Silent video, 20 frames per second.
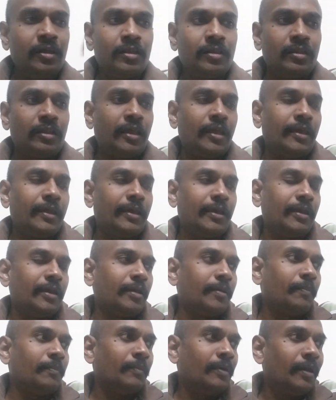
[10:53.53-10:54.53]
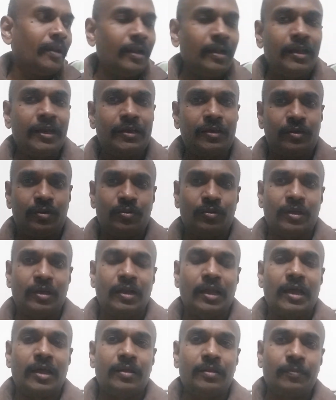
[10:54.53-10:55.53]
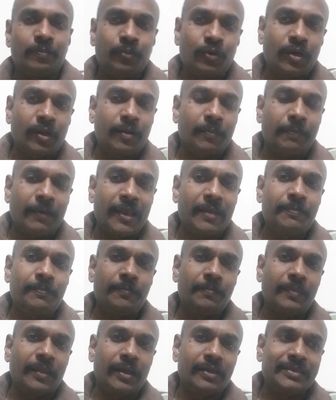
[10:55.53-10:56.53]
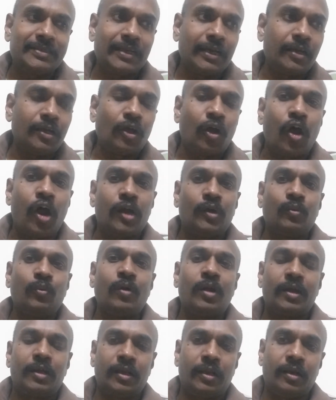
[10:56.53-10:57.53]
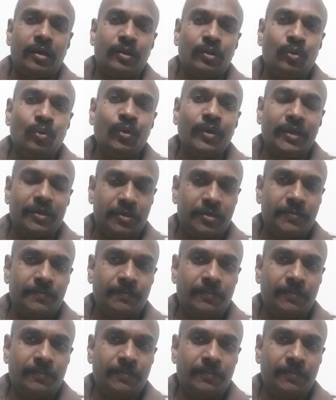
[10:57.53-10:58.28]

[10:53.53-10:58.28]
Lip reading: They drill it, will put a pipe and send hot water through it.